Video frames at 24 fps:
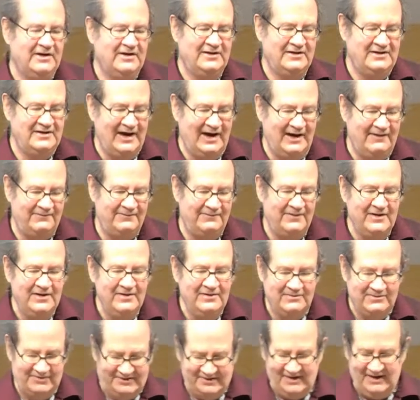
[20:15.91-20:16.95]
You have
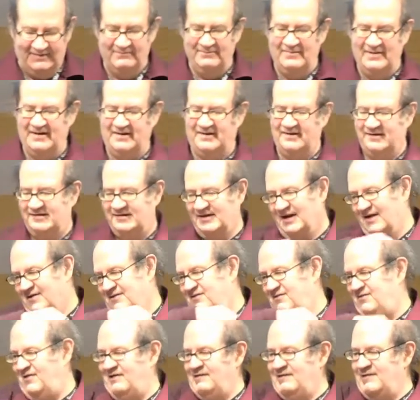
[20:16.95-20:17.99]
some methods that are
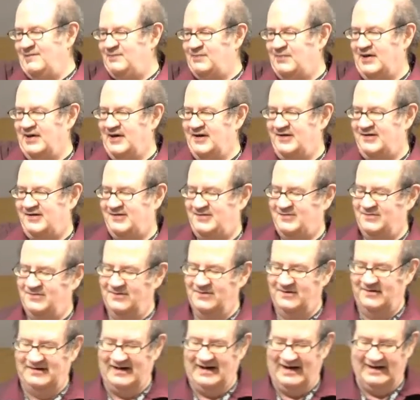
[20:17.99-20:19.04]
very biased
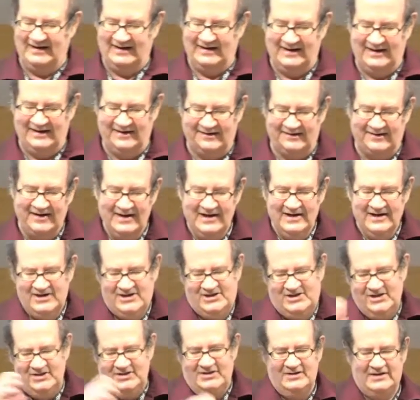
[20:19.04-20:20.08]
towards outliers.
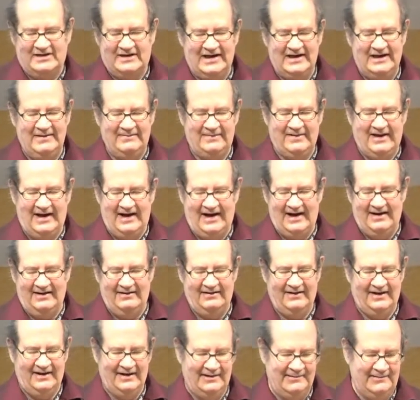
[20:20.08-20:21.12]
Should you keep that
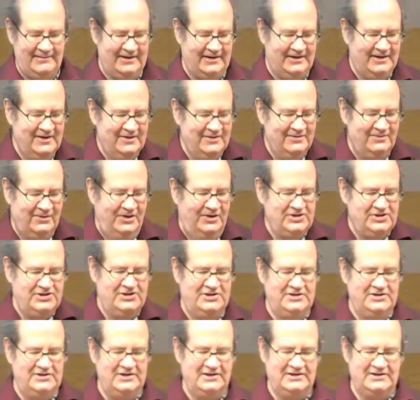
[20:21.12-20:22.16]
outlier in? What
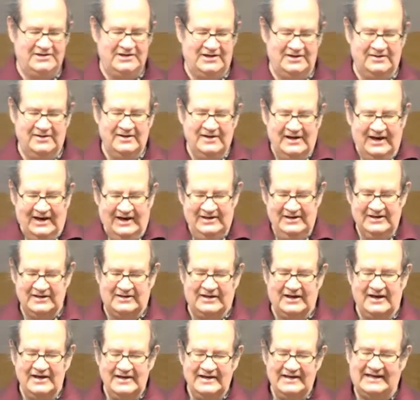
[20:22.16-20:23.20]
should you do? And you're
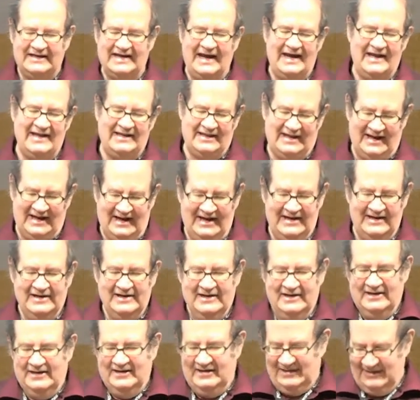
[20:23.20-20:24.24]
going to get that.
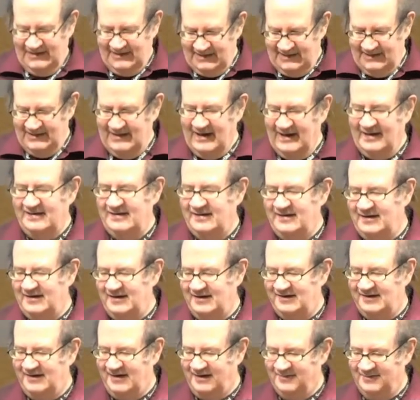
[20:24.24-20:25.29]
Nothing
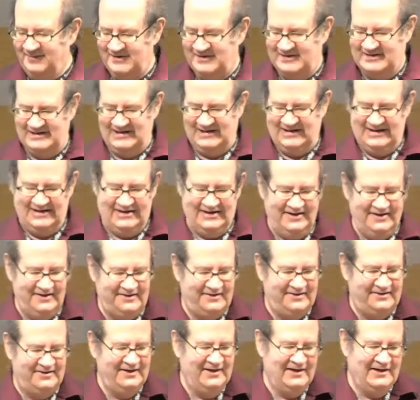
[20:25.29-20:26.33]
is
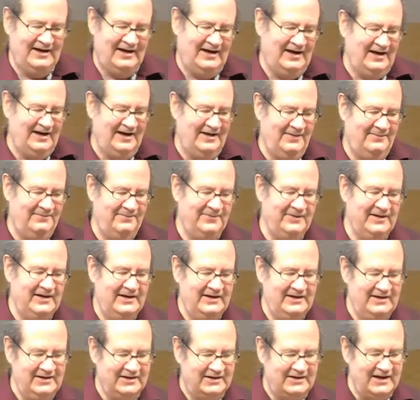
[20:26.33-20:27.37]
homogeneous.
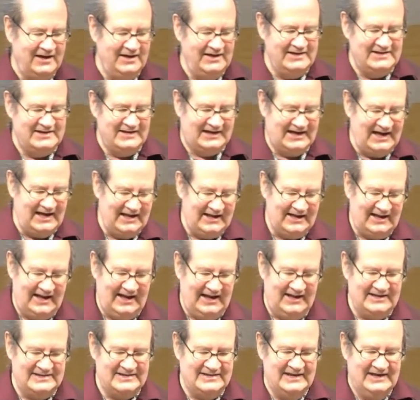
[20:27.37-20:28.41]
You're going to get
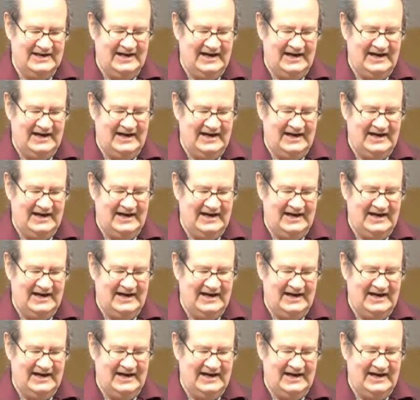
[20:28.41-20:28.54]
that.